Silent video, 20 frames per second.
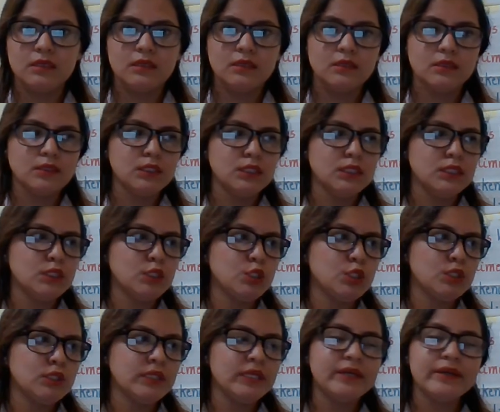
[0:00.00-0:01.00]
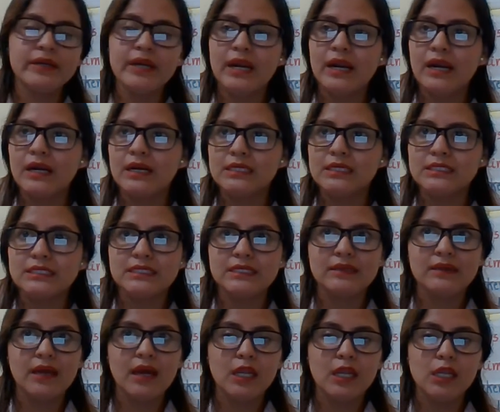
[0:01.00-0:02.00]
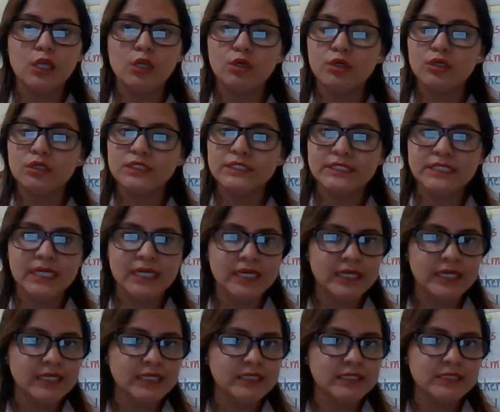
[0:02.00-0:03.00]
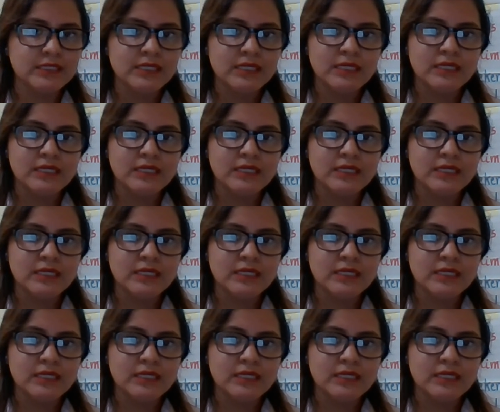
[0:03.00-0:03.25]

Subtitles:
there are a lot of time